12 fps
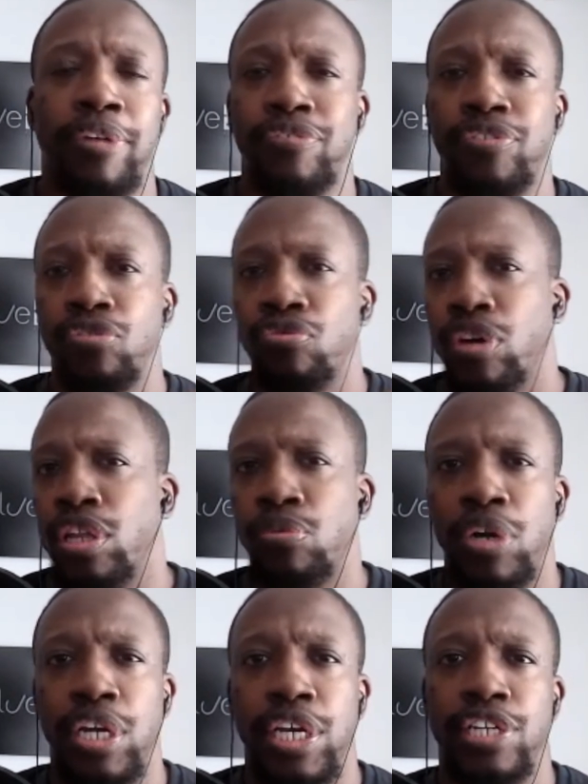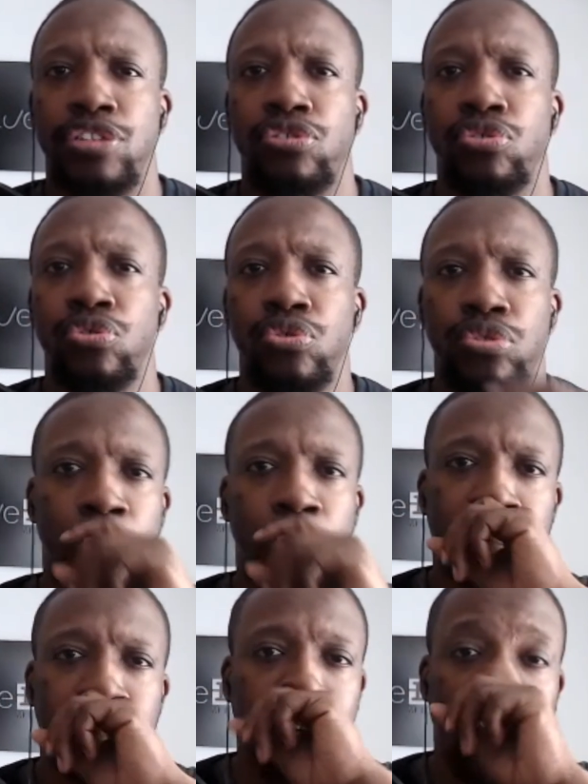If you really want to get into
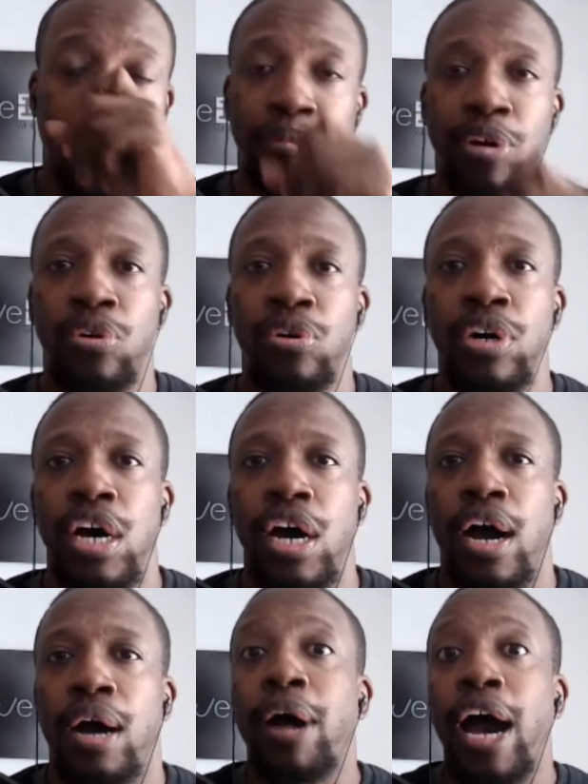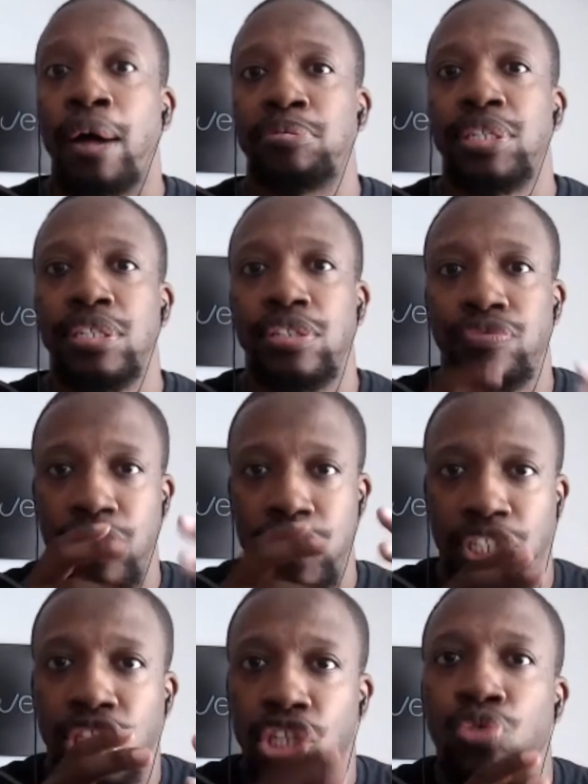some phenomenal options for
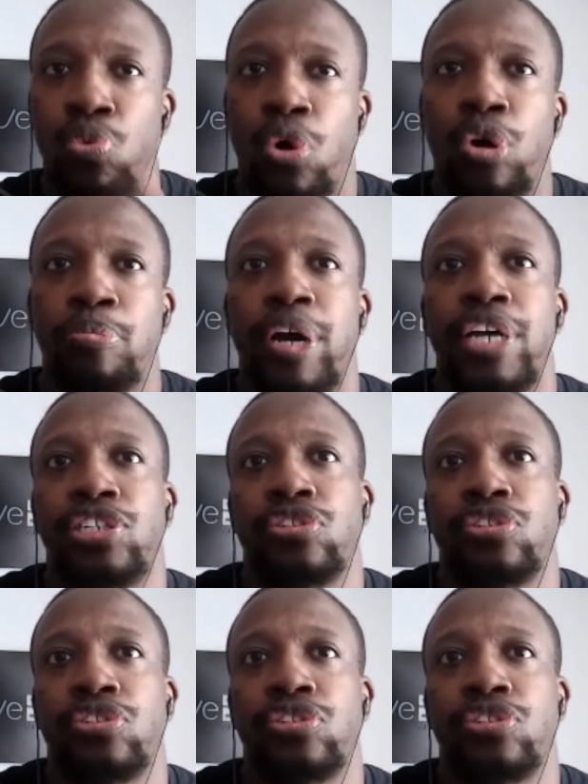just WordPress,